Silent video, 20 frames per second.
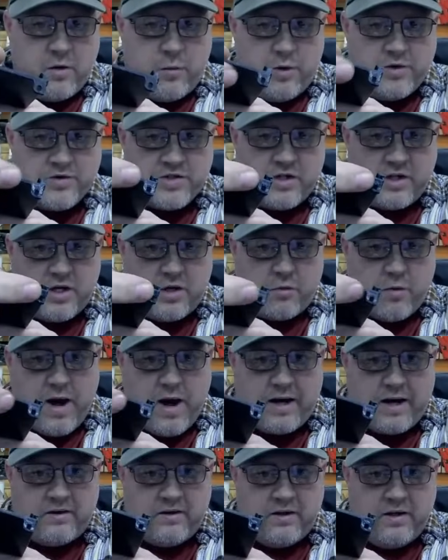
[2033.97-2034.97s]
wasn't
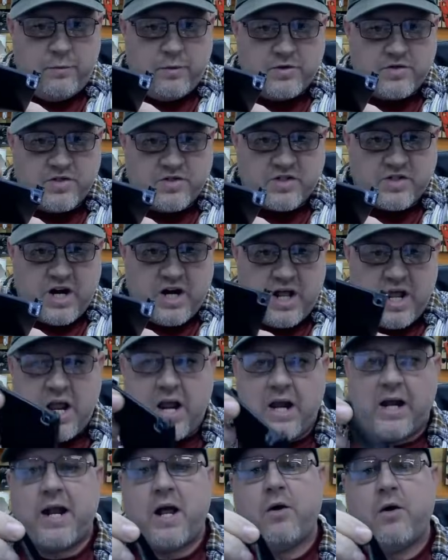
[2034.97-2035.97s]
correct. It was just kind of
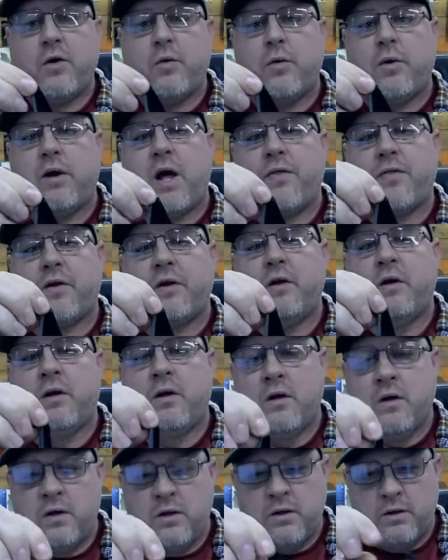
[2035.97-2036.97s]
hanging out doing nothing.
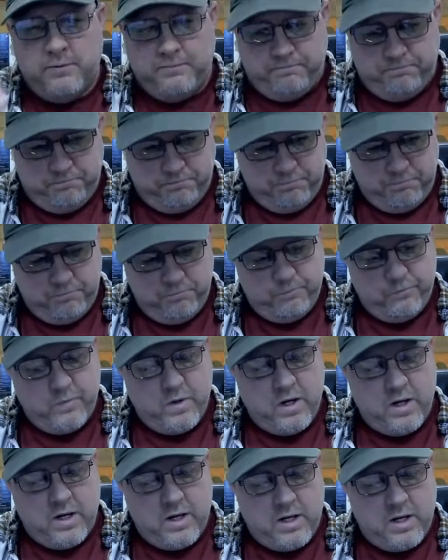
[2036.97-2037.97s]

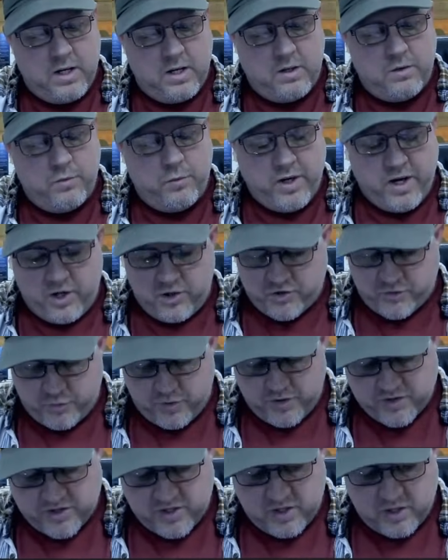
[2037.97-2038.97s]
What else
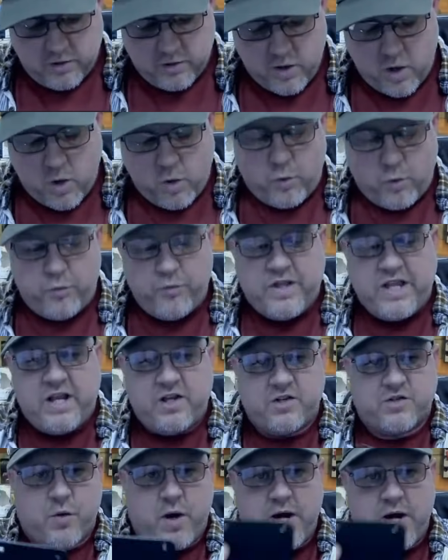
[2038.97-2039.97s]
was it? Oh,
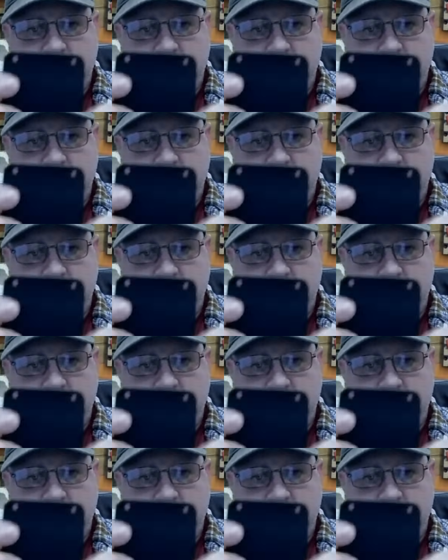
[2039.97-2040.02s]
these right